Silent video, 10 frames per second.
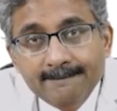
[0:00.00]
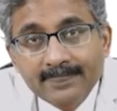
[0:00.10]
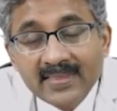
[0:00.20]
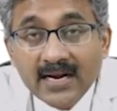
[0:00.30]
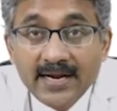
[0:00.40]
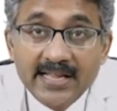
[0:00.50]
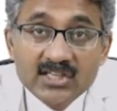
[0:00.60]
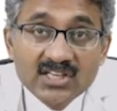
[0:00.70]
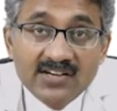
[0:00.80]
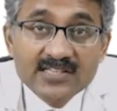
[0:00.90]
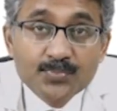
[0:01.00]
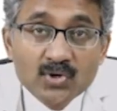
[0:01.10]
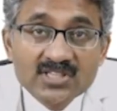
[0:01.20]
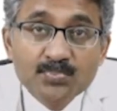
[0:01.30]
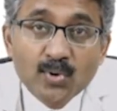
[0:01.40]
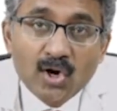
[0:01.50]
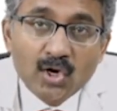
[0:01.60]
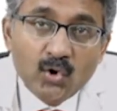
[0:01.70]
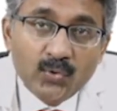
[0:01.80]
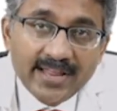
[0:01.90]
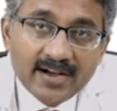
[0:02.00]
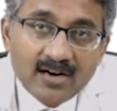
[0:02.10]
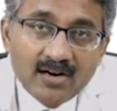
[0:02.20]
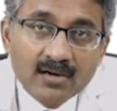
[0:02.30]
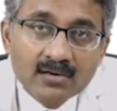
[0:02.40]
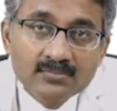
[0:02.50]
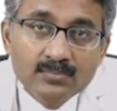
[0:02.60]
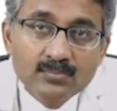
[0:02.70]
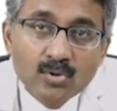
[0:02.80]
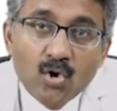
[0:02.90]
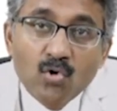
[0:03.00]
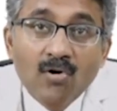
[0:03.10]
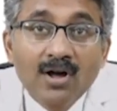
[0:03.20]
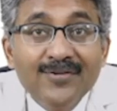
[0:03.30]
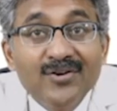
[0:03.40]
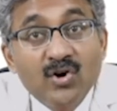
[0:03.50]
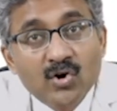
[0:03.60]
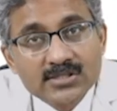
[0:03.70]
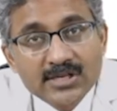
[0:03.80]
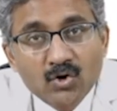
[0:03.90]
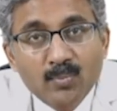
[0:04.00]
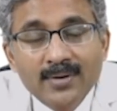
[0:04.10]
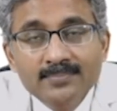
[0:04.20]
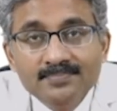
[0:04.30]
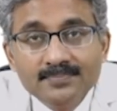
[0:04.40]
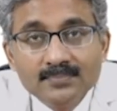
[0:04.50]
The condition which produces bronchoria are bronchoalveolar carcinoma,